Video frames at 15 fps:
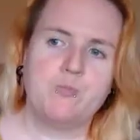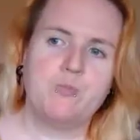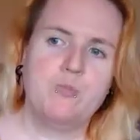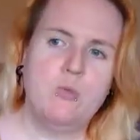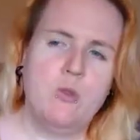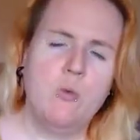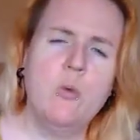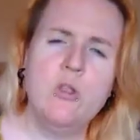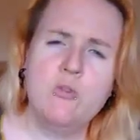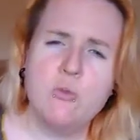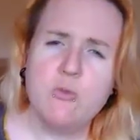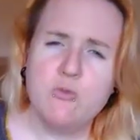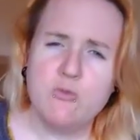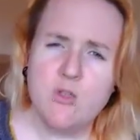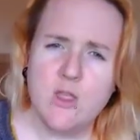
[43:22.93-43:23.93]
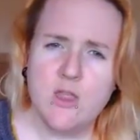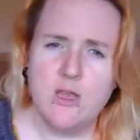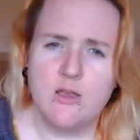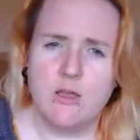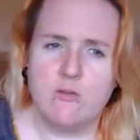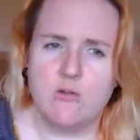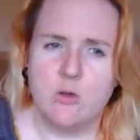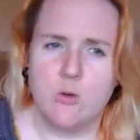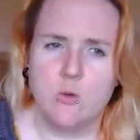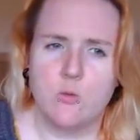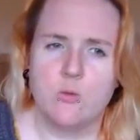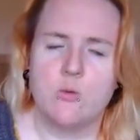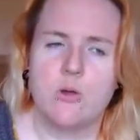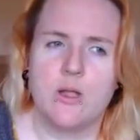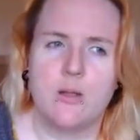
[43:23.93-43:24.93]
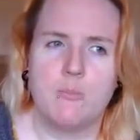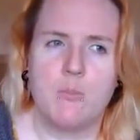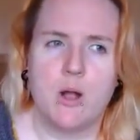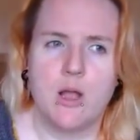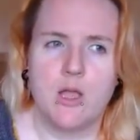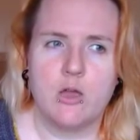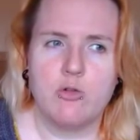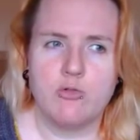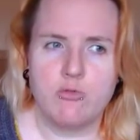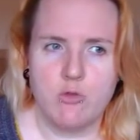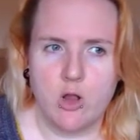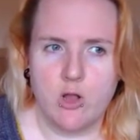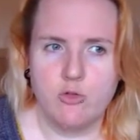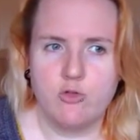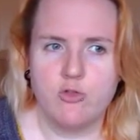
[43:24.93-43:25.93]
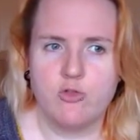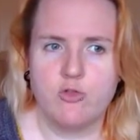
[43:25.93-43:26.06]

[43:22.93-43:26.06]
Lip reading: which was really difficult. Like, my crutch